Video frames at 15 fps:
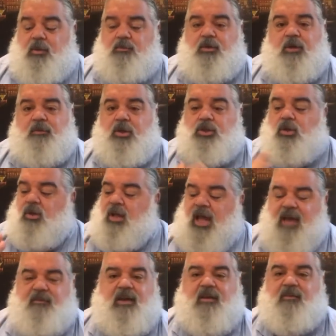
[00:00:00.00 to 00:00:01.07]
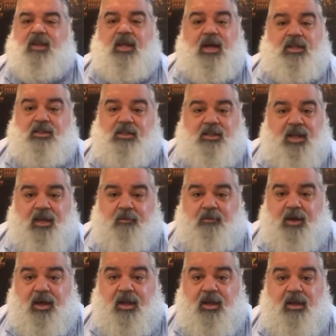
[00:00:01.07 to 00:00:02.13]
Pretty much you can have everything on
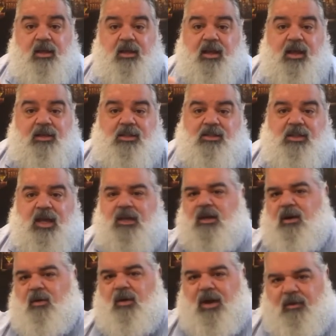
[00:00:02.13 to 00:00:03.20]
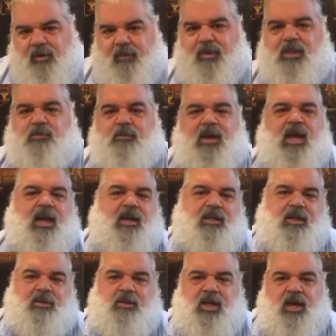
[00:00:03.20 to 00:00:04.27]
standby and decide, you know what, I want to make some Manhattan
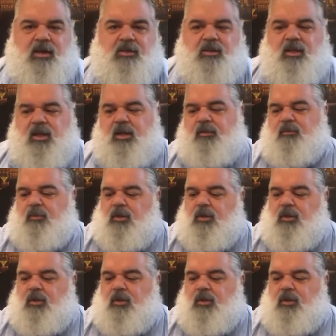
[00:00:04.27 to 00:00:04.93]
clam chowder tonight.